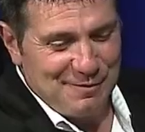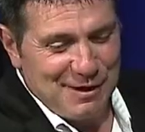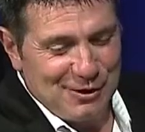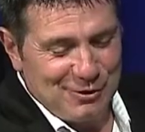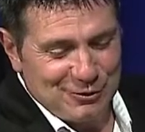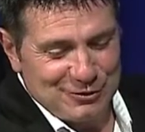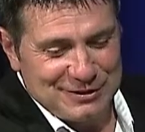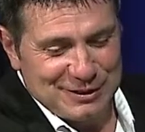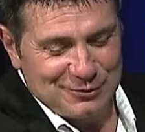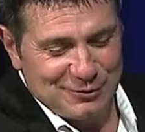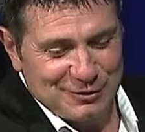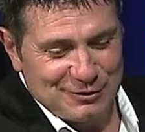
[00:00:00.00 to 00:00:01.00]
my uncle
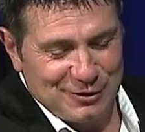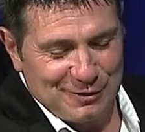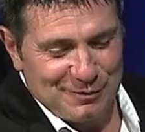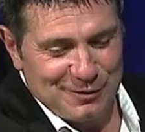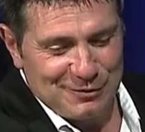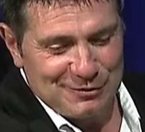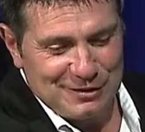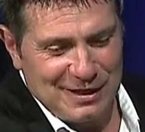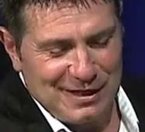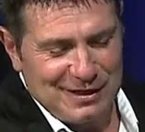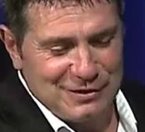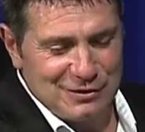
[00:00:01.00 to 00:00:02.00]
says all the time. He goes,
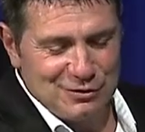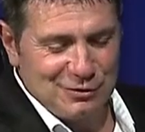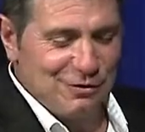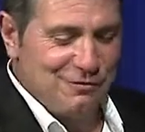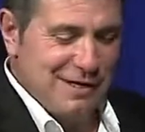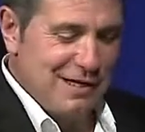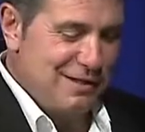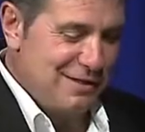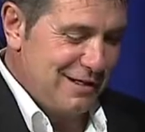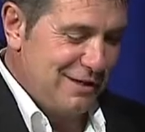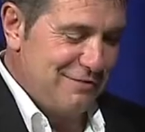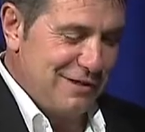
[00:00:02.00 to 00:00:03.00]
Johnny, this is all great. You
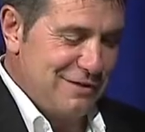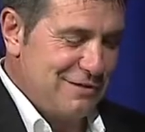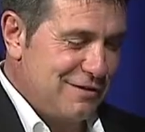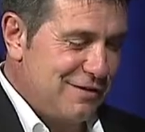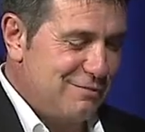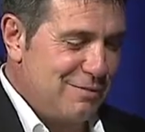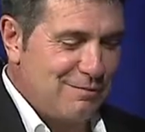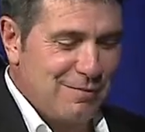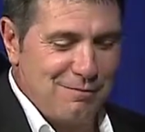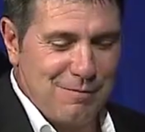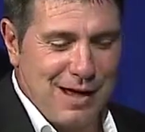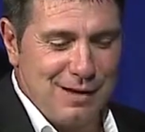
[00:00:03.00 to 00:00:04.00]
got great shit, blah, blah,
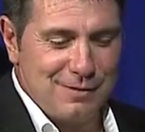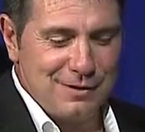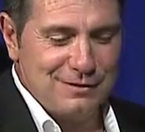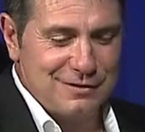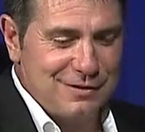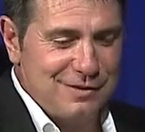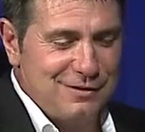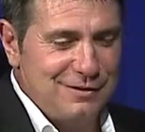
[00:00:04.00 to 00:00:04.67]
blah. But I said, you know,